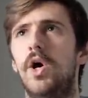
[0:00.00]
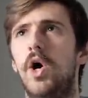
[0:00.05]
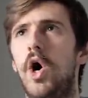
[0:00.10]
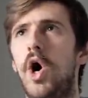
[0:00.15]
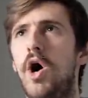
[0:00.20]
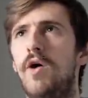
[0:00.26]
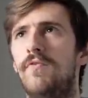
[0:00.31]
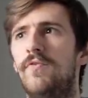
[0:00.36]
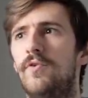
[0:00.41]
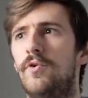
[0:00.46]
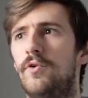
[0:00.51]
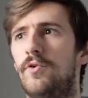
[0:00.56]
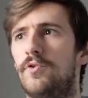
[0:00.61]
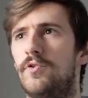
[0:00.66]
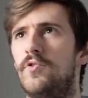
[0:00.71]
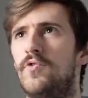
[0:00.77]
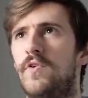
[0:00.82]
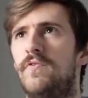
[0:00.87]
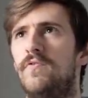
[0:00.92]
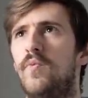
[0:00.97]

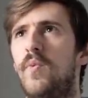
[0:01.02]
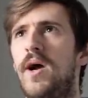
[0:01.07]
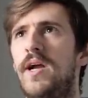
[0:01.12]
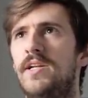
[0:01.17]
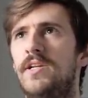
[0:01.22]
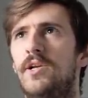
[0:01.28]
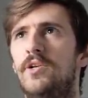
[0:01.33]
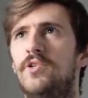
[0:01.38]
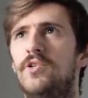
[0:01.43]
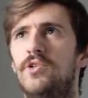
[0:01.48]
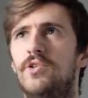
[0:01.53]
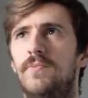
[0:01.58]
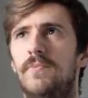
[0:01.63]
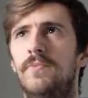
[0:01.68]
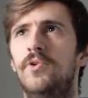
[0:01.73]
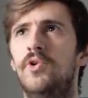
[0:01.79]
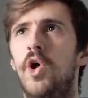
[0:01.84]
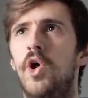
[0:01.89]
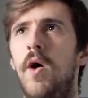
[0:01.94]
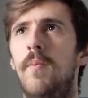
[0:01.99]
Offroader's drift wideness
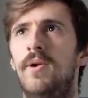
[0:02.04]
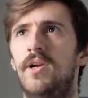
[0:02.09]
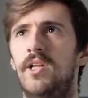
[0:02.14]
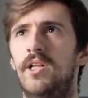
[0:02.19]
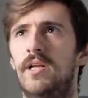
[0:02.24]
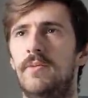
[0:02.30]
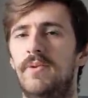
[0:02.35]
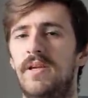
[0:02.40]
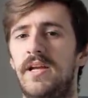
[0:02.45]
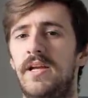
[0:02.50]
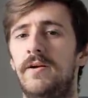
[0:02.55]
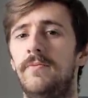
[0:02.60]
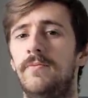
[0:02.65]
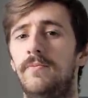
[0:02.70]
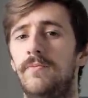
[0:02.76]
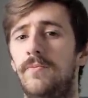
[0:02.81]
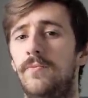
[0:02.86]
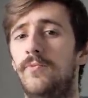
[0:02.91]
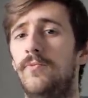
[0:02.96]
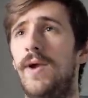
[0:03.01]
nominally being
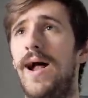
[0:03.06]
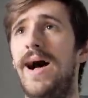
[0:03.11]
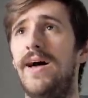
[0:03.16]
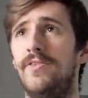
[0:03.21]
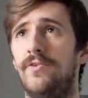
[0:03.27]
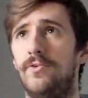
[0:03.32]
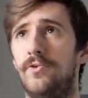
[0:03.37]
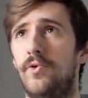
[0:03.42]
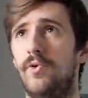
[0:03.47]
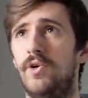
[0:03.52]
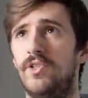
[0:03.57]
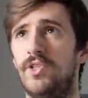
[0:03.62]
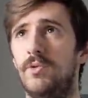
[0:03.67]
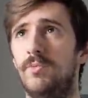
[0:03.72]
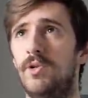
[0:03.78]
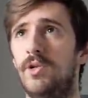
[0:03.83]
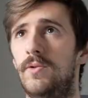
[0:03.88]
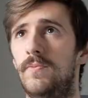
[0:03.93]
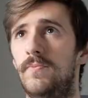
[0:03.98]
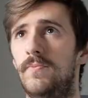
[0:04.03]
rather
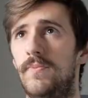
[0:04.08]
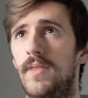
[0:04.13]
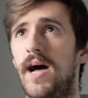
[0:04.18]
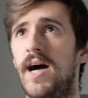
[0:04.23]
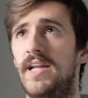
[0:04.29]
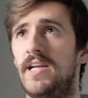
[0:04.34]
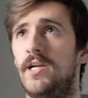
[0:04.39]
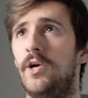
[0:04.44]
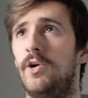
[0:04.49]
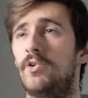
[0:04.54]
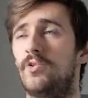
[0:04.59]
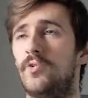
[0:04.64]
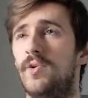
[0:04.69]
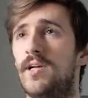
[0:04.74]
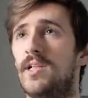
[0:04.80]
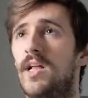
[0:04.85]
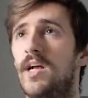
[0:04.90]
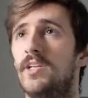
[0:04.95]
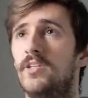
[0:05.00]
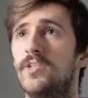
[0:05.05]
noticeable at a cursory
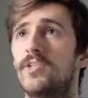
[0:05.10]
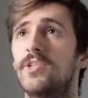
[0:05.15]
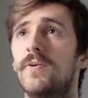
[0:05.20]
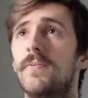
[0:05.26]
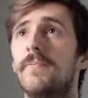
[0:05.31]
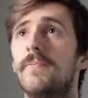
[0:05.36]
glance.